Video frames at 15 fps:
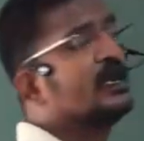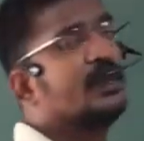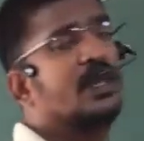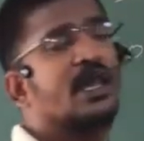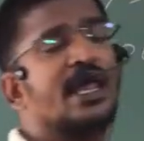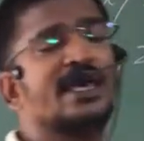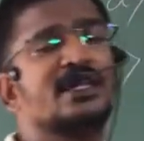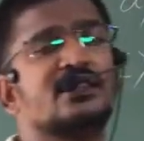
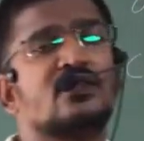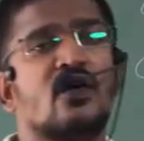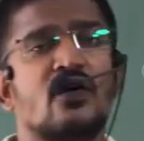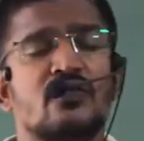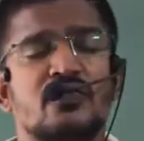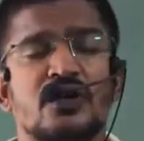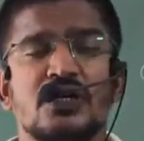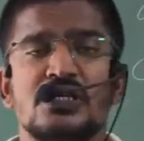the length
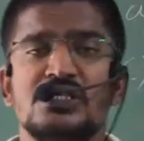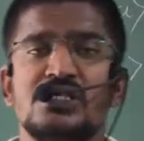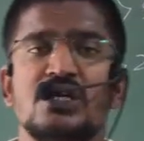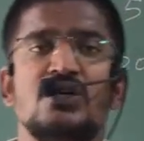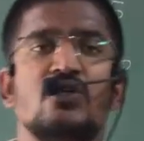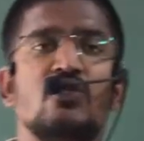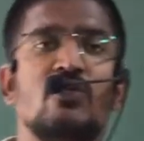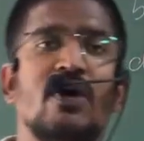of
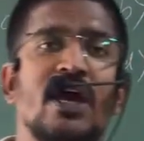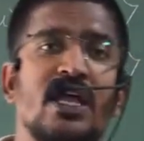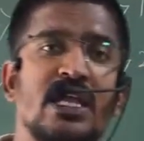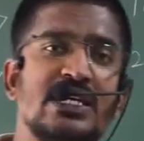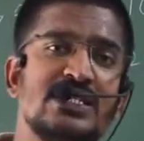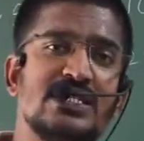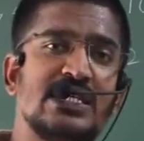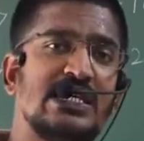Z2
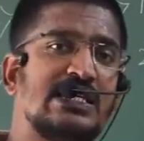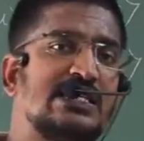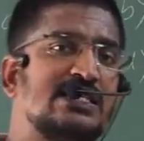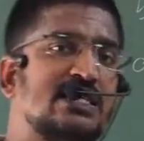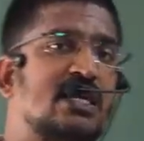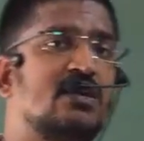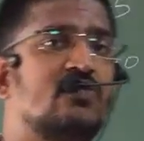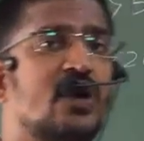minus
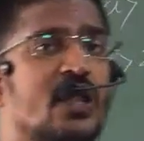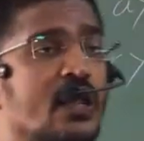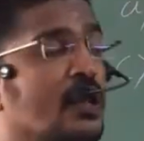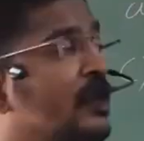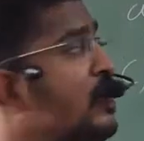Z1.